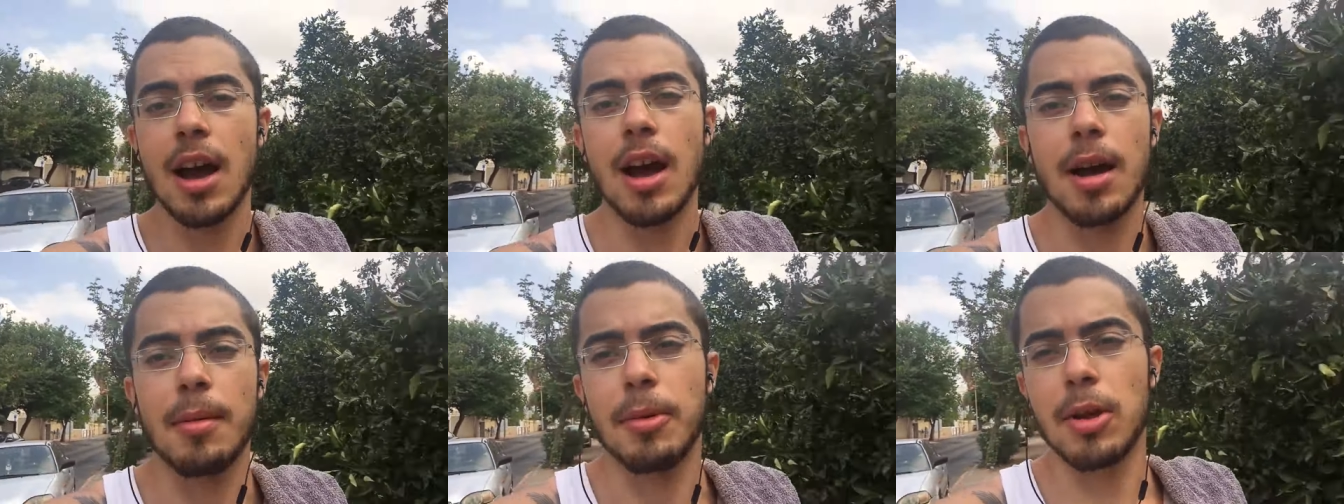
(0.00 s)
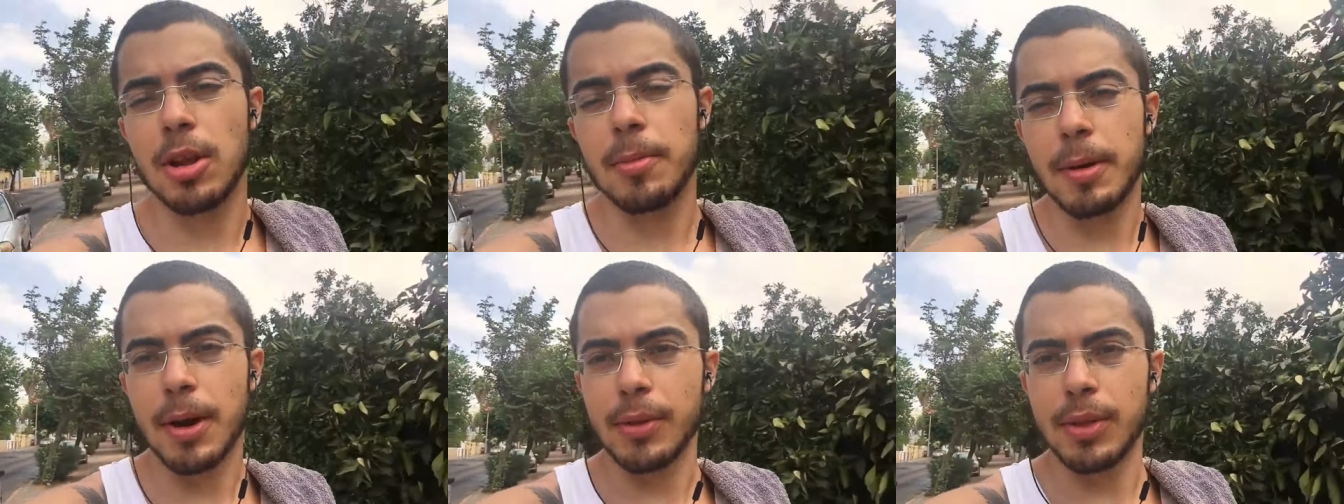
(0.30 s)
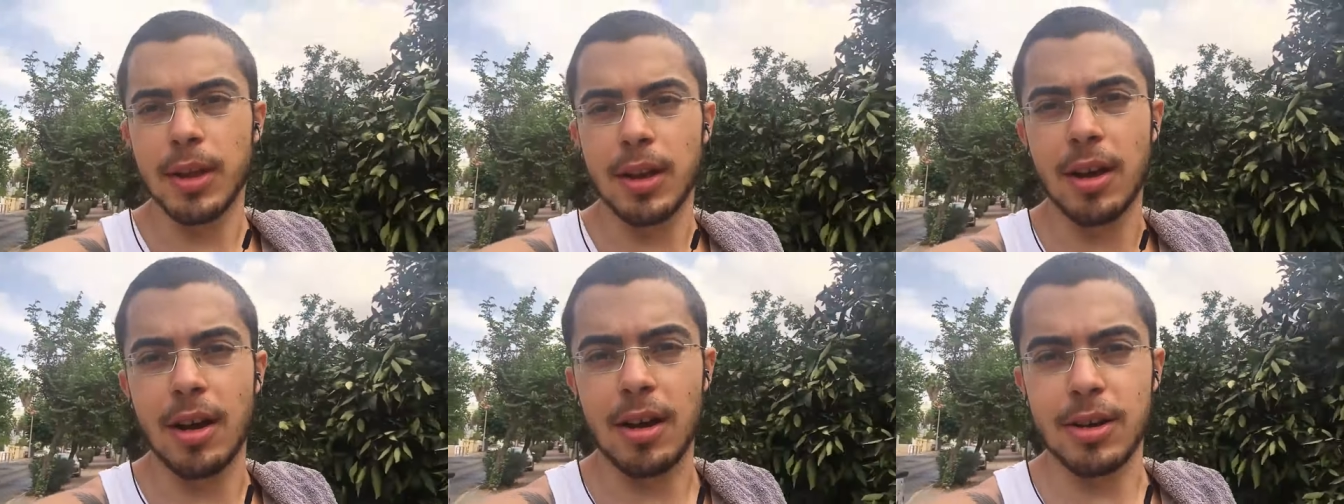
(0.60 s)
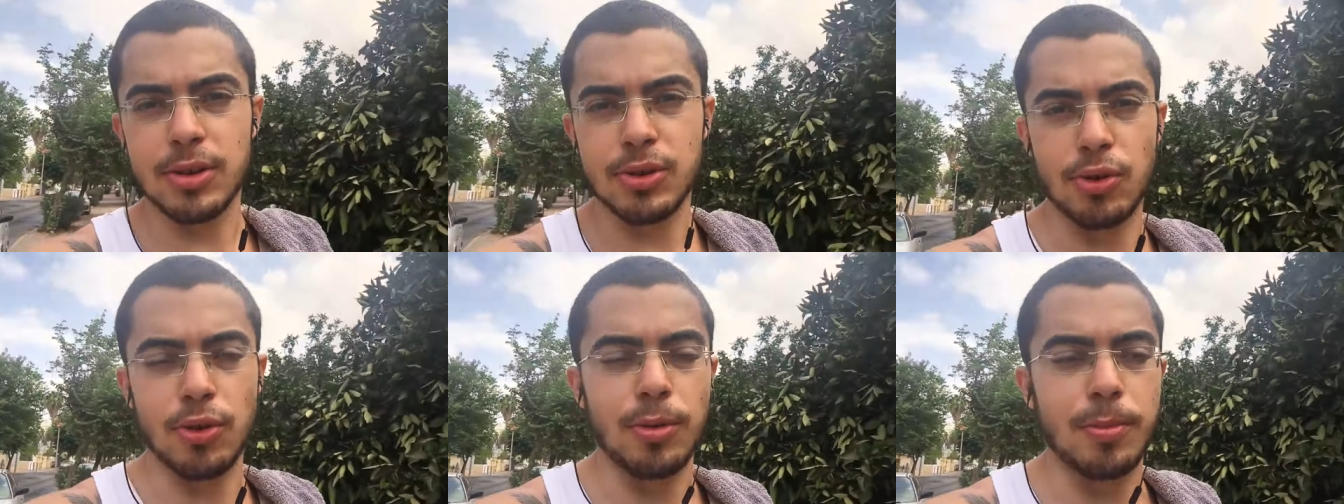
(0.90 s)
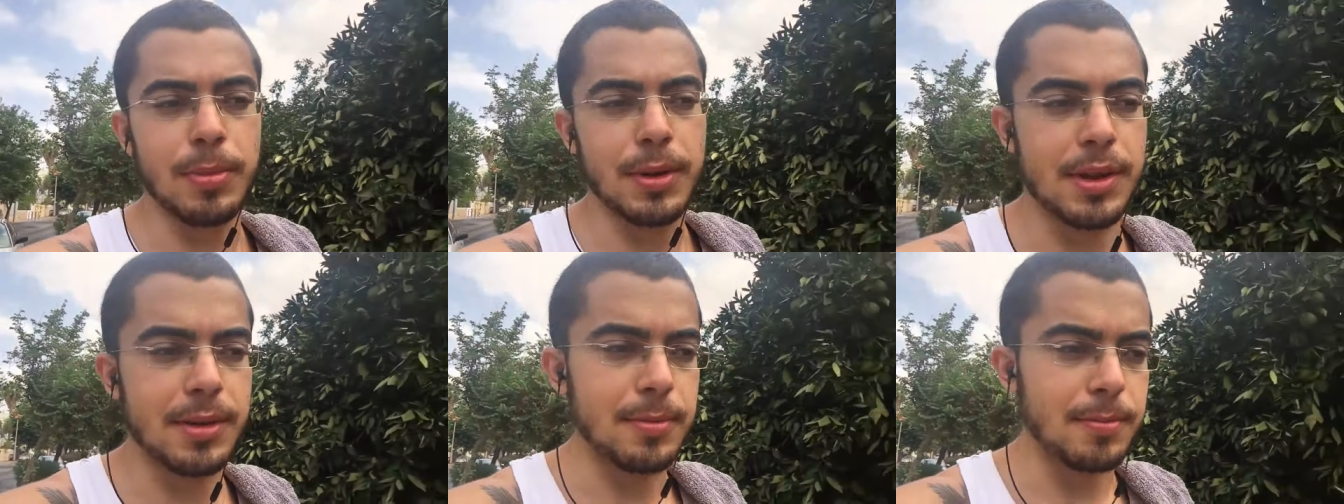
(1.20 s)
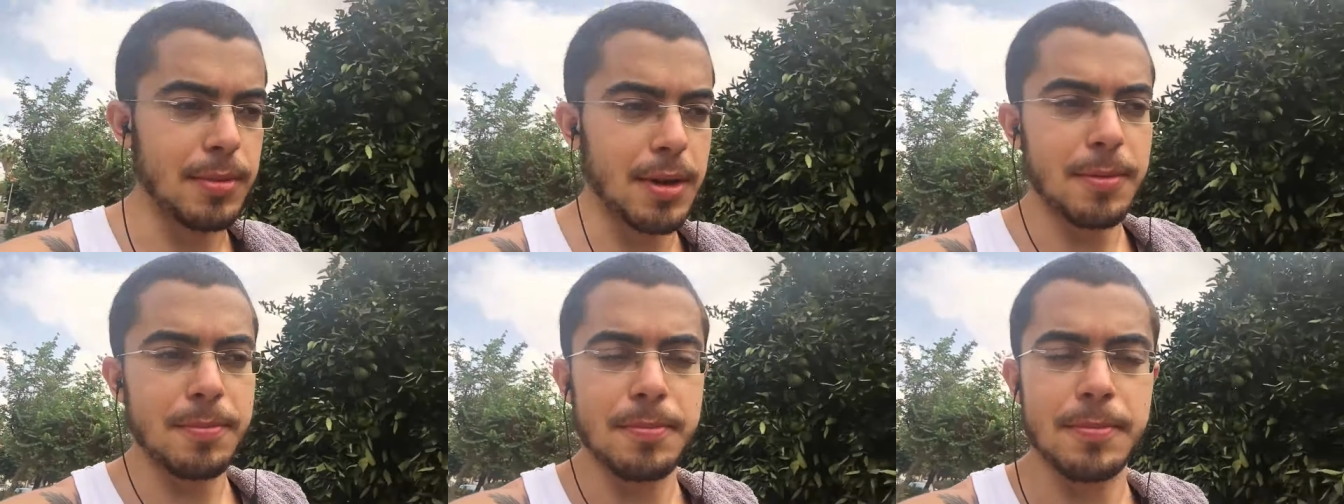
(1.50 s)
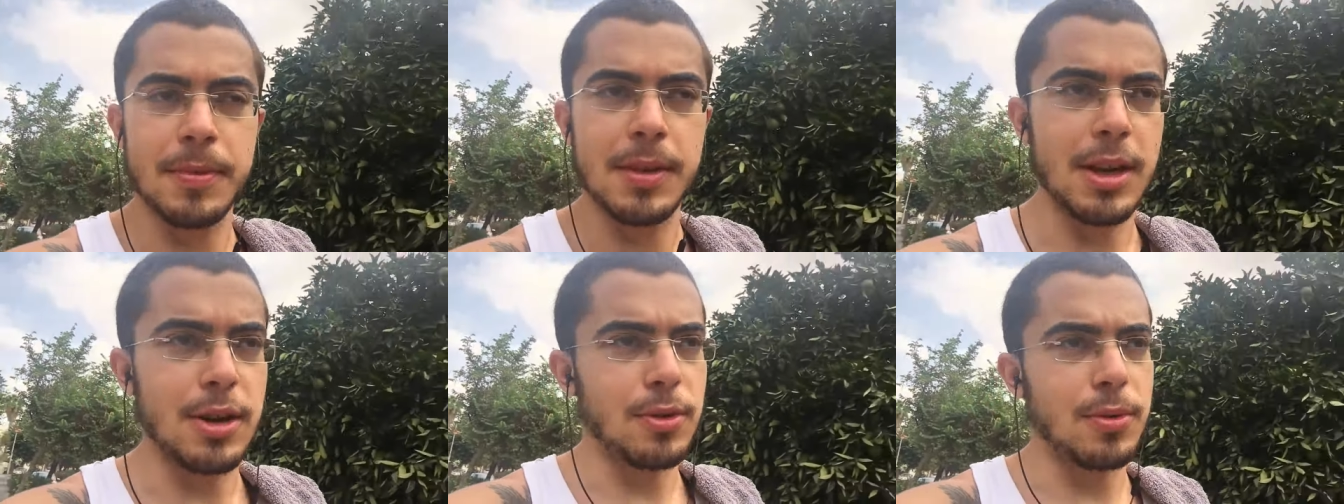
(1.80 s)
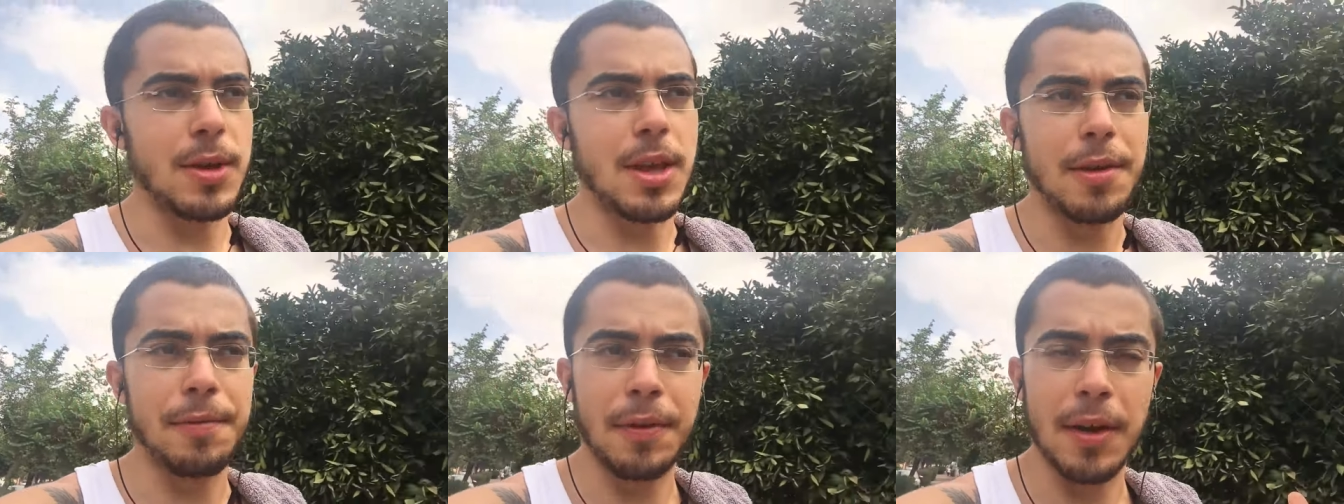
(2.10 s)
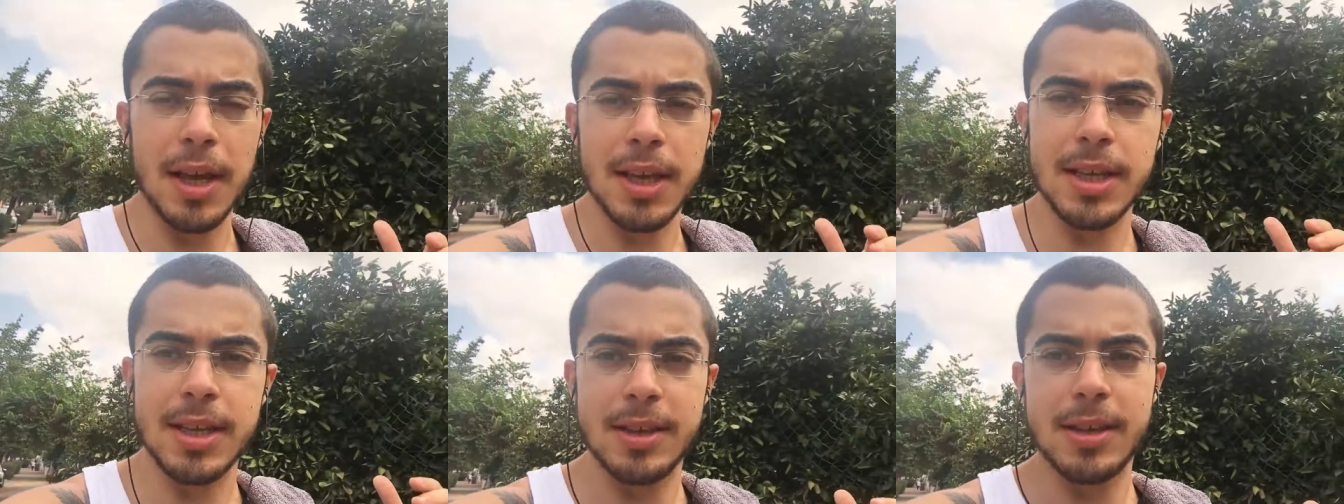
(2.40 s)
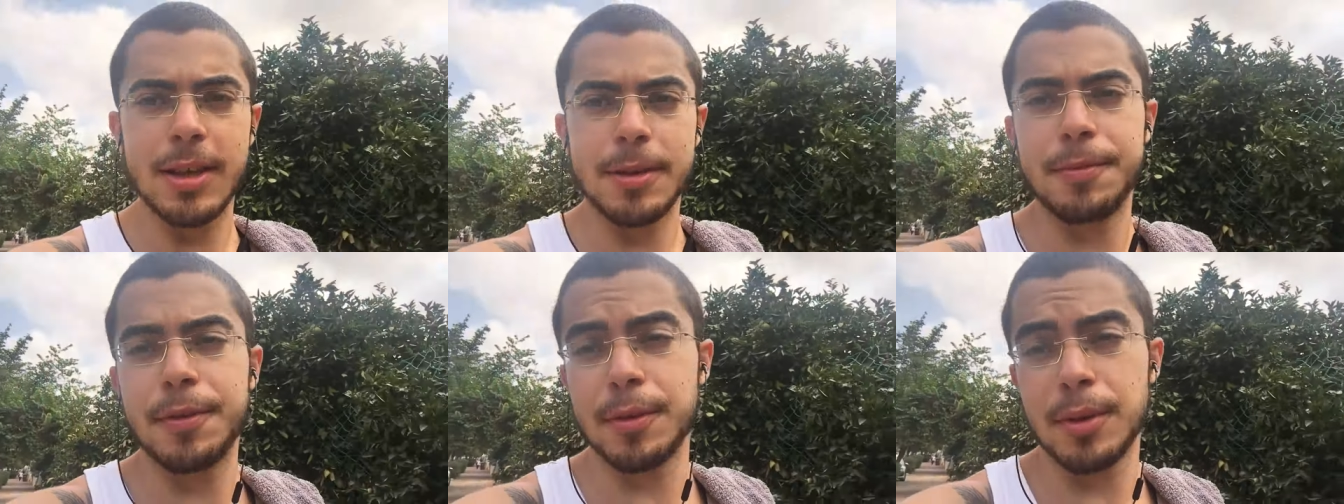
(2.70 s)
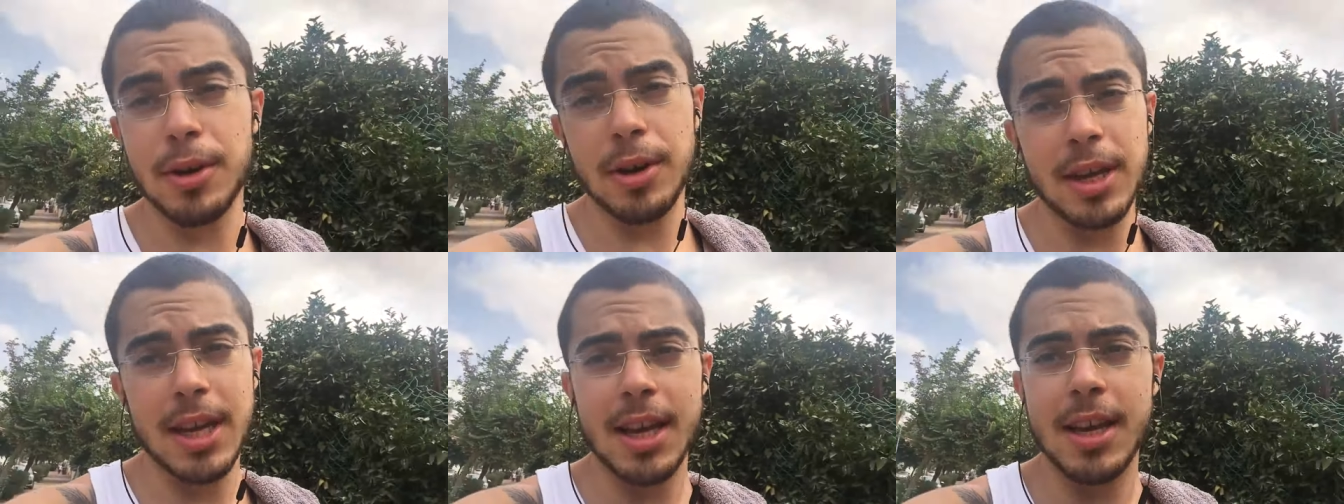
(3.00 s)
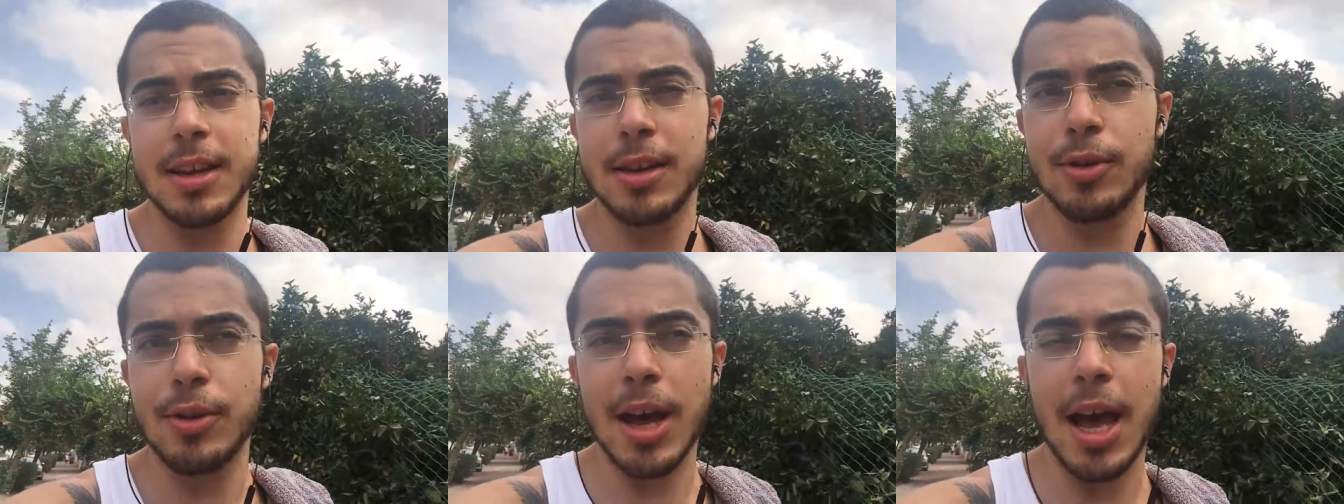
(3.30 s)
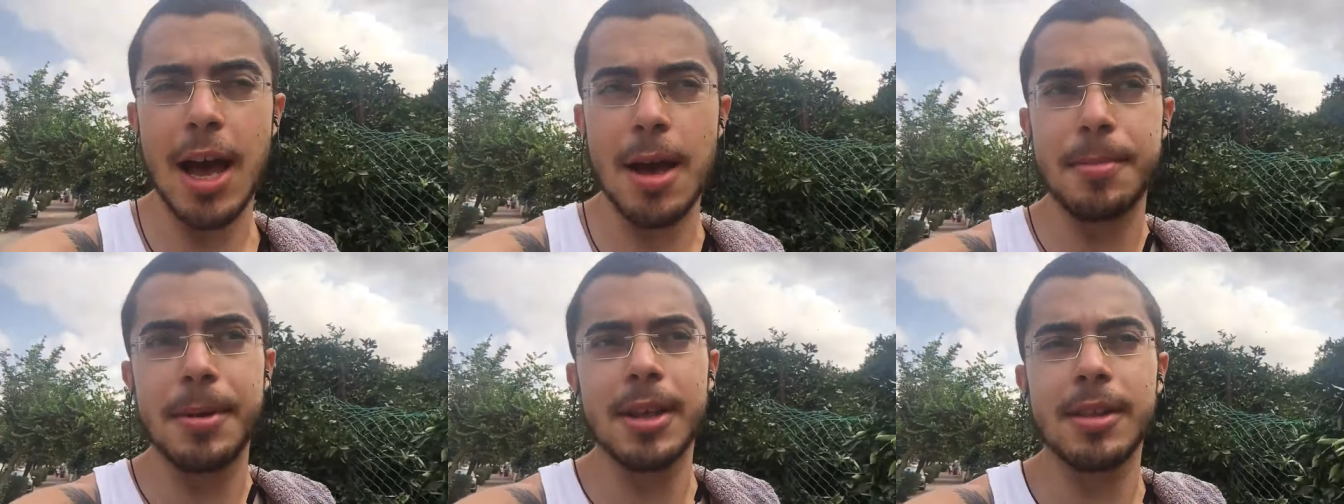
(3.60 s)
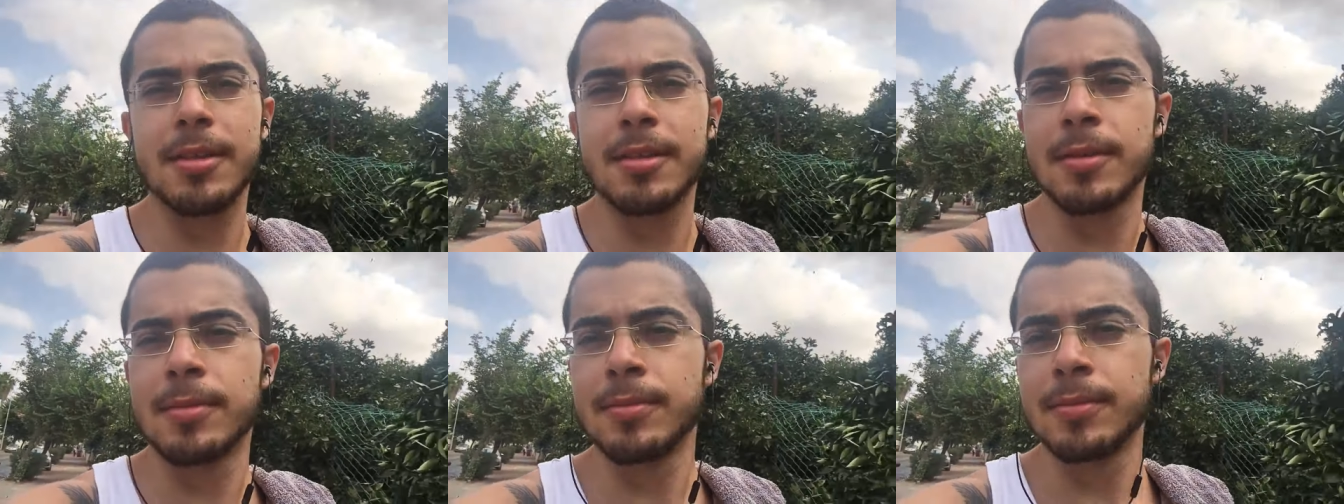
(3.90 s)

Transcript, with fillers: I'm all about the long term. But if I'm gonna get a new habit,